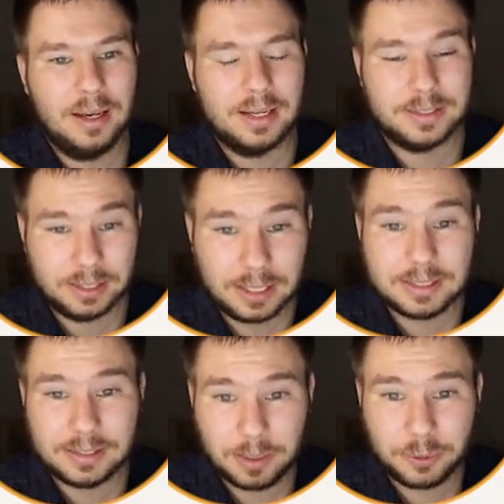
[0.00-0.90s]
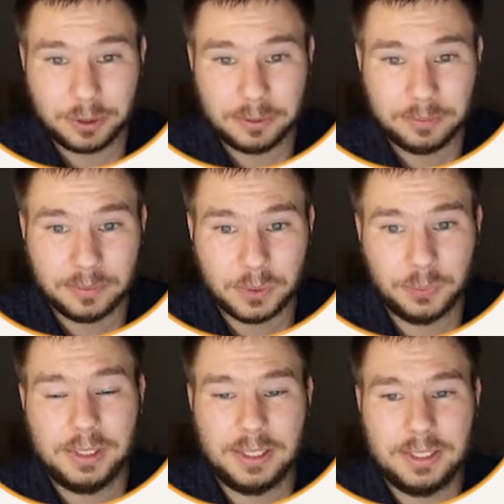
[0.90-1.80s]
As the last assumption,
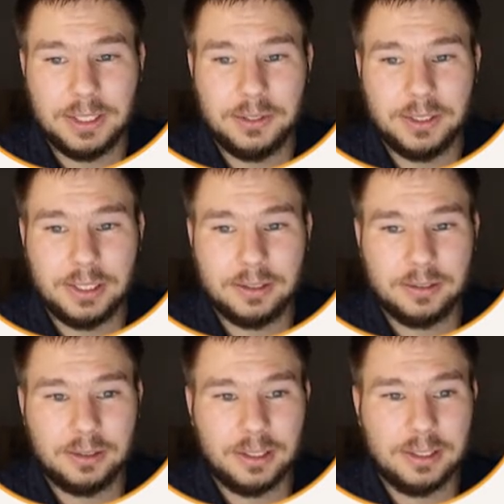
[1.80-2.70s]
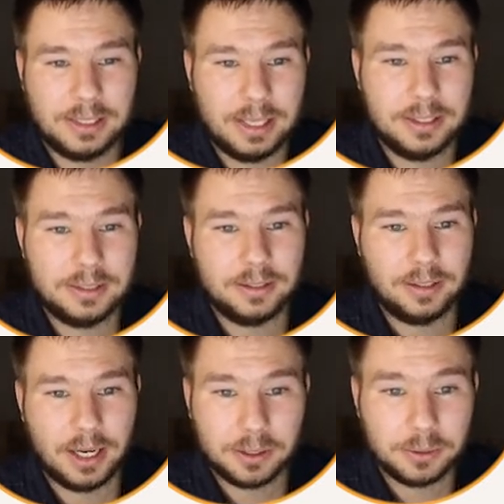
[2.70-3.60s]
we consider that in case
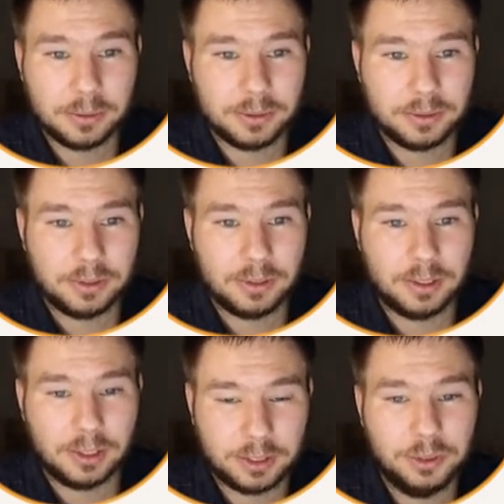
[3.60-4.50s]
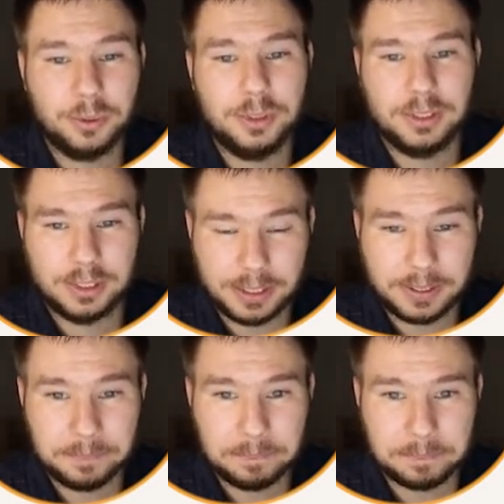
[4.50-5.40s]
errors occur in the
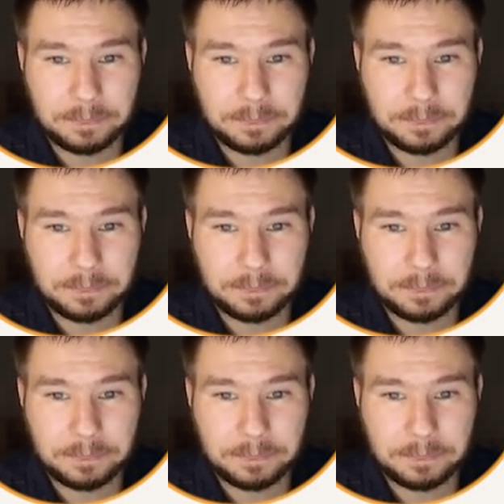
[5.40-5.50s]
data,